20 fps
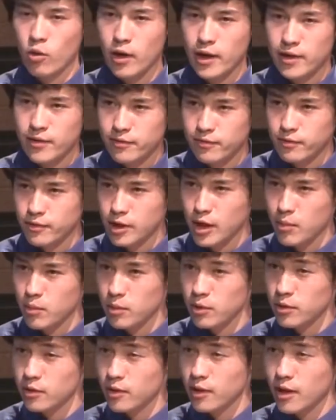quite a
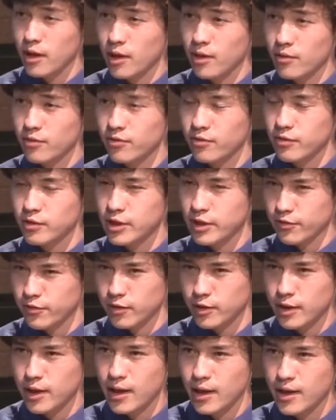number of
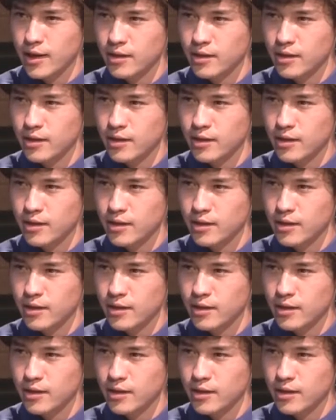different